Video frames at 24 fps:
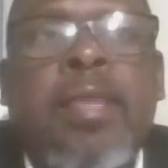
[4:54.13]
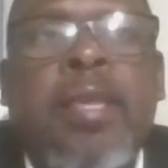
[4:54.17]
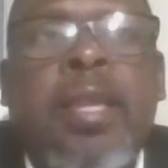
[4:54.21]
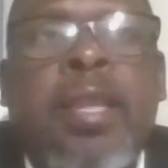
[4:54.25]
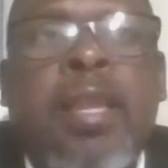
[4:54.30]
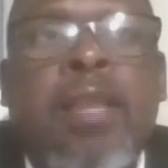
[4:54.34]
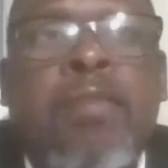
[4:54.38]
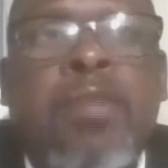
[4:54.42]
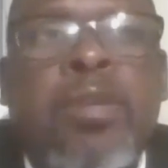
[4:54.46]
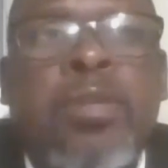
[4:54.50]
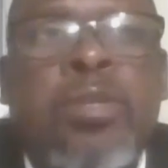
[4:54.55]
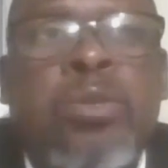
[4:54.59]

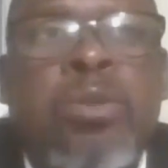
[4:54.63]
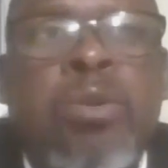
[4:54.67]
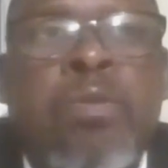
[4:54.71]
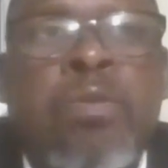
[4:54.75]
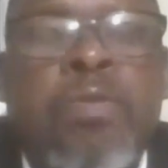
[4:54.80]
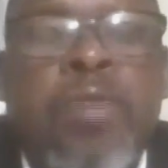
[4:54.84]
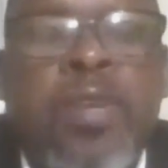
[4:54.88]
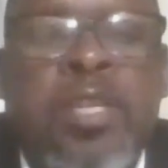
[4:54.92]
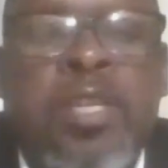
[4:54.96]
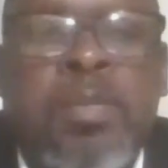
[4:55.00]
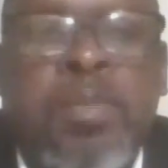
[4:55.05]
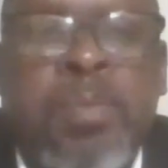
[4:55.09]
the
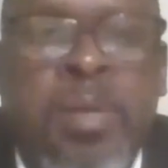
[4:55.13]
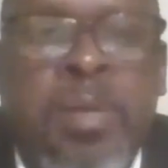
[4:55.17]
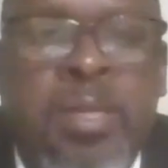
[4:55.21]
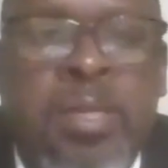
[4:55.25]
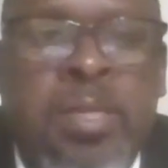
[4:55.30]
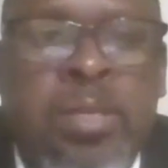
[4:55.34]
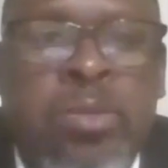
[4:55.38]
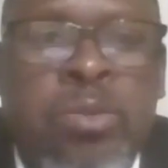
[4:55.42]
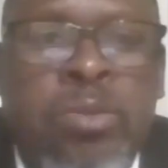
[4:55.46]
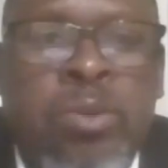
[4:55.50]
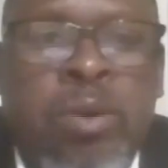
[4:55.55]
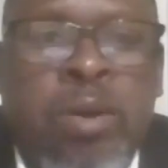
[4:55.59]
levels of
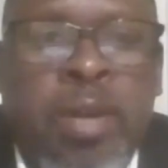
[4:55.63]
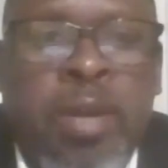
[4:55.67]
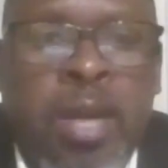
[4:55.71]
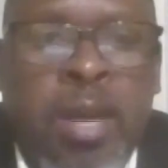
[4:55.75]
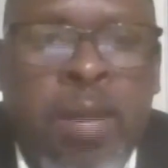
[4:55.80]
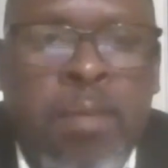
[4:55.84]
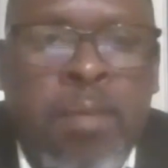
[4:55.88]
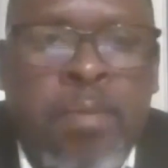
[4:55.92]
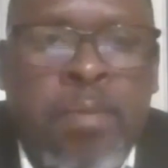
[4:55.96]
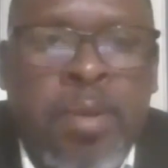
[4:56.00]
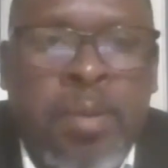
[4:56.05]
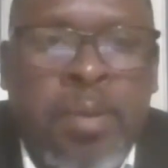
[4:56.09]
expressing to
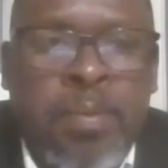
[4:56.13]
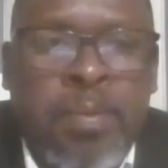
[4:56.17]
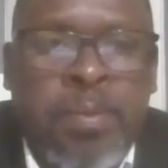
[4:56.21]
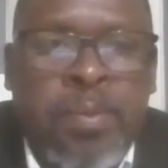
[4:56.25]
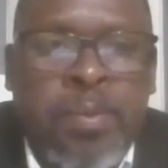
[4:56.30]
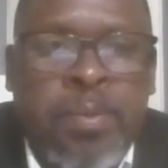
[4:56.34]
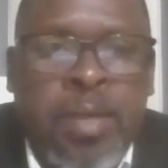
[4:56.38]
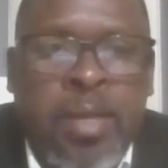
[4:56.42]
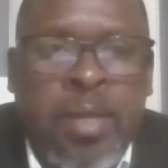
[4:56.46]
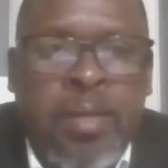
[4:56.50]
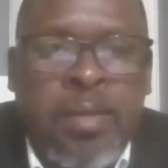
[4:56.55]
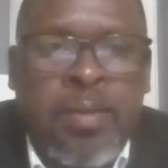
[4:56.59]
our young
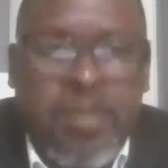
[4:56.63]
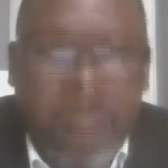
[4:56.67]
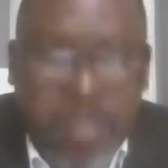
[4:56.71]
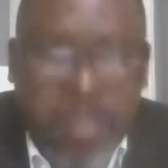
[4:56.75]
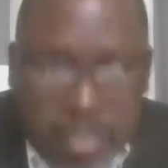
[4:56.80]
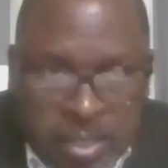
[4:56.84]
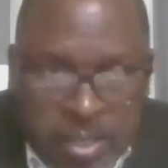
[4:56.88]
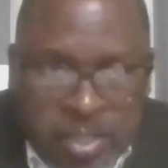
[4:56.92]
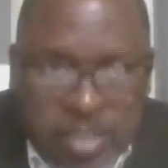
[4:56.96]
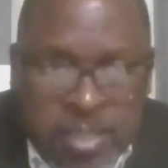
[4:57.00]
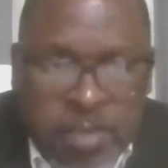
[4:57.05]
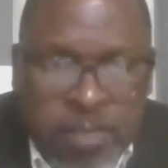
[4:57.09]
people that
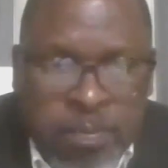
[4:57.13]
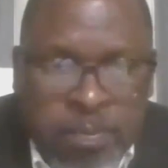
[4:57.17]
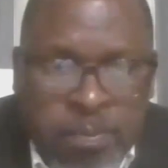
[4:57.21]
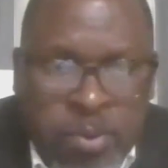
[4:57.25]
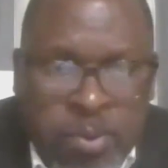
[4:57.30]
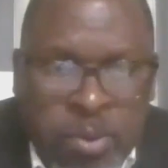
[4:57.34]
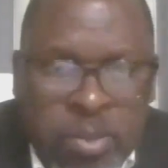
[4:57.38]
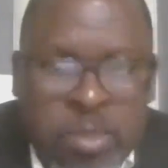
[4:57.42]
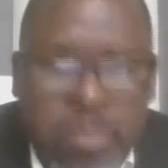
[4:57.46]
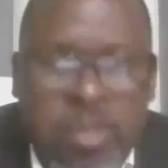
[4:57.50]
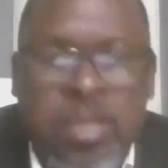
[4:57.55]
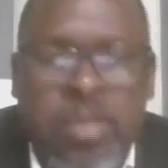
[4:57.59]
reading is
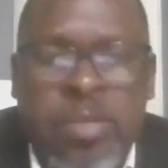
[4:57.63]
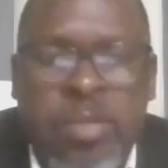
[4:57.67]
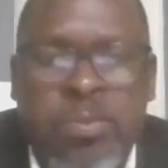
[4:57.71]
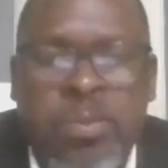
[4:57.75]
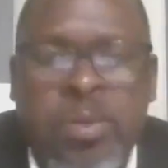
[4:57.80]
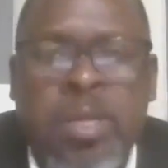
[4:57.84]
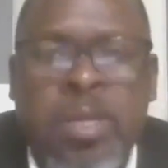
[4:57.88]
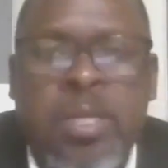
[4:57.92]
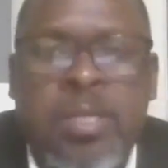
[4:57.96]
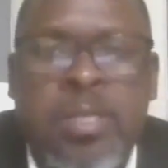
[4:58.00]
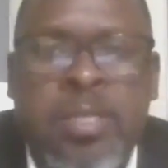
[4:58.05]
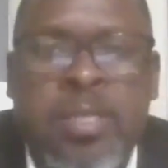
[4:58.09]
important,
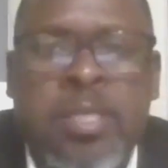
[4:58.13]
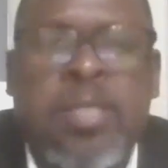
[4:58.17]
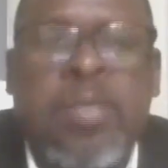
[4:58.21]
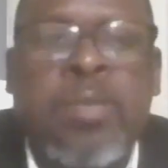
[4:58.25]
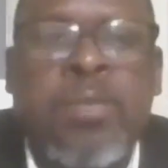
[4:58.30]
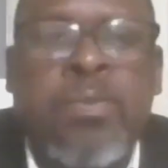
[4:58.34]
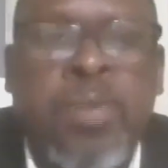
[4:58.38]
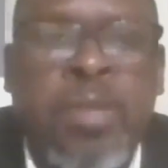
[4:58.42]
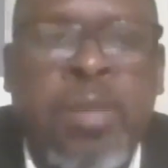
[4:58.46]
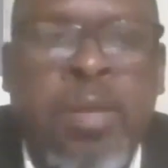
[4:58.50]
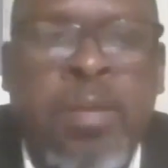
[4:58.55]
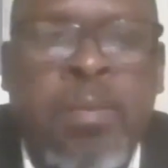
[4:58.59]
as well as
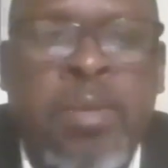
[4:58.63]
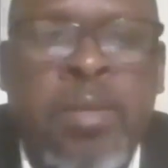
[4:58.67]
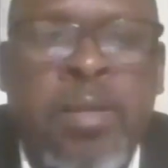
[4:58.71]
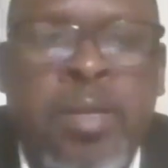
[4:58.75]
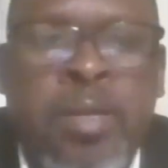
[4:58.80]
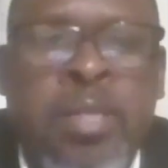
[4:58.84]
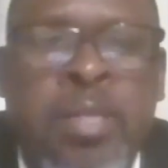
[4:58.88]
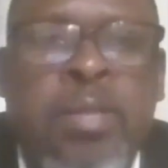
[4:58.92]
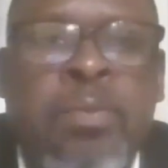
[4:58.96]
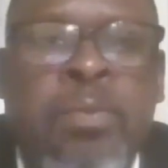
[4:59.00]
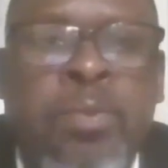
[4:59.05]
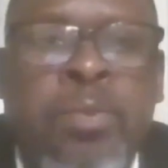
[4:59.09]
sitting with
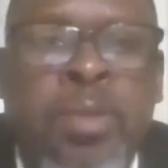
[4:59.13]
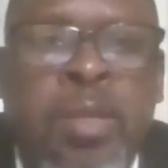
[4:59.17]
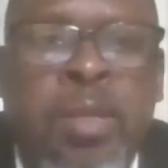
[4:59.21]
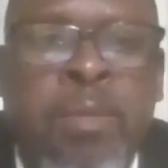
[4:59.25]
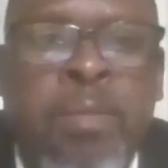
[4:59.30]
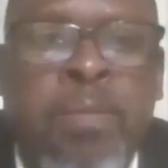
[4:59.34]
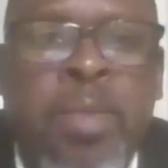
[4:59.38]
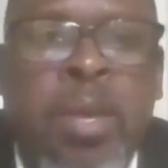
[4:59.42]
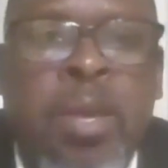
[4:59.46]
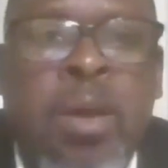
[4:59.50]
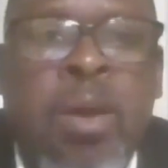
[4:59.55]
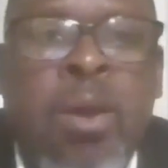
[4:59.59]
them and reading
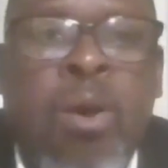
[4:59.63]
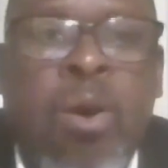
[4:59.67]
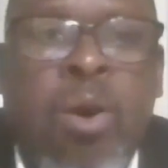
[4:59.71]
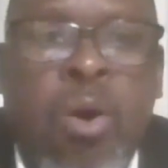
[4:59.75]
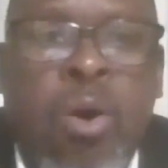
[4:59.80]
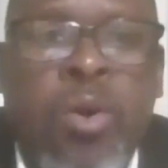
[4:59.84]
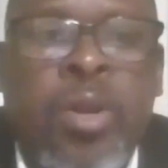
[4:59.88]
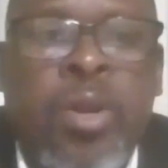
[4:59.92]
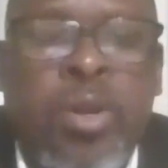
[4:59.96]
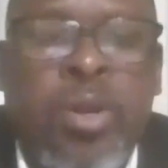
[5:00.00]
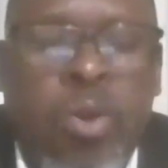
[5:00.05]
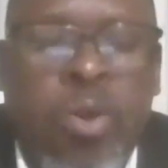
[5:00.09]
with them
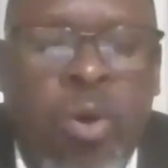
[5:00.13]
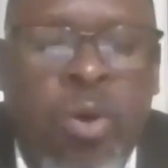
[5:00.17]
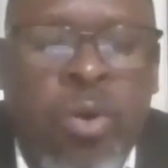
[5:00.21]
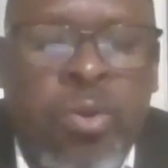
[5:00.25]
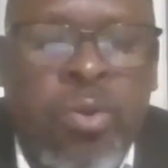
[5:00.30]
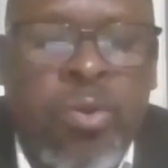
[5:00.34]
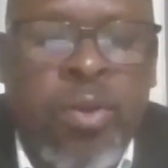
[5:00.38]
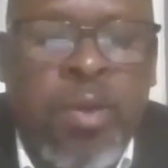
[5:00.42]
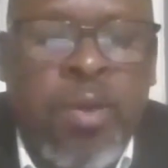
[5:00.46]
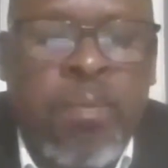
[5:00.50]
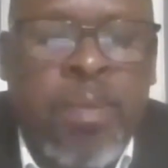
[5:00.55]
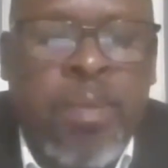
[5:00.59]
on an
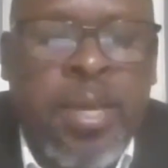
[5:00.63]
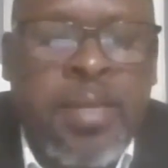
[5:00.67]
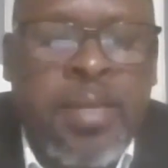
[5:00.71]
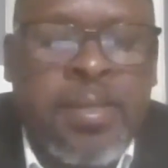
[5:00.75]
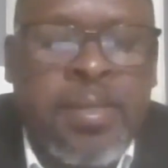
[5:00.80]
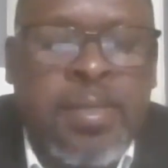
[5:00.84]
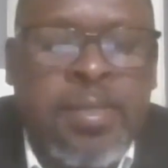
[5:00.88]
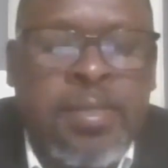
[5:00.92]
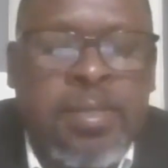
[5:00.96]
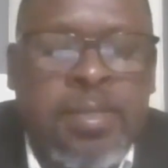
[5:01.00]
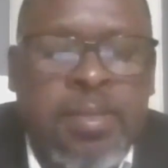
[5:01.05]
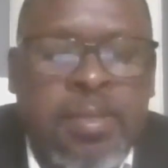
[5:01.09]
ongoing
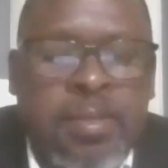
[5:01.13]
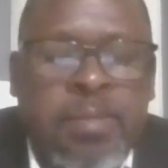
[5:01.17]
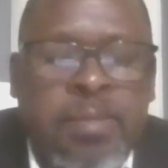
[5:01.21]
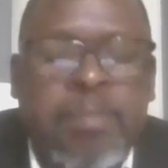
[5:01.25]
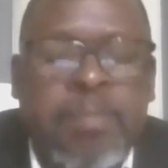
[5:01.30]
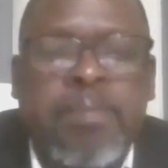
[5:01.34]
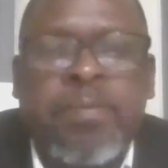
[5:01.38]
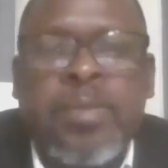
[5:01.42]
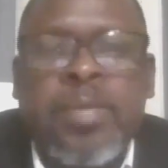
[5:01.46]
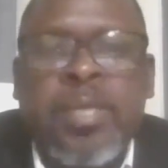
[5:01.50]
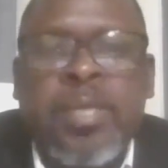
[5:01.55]
basis.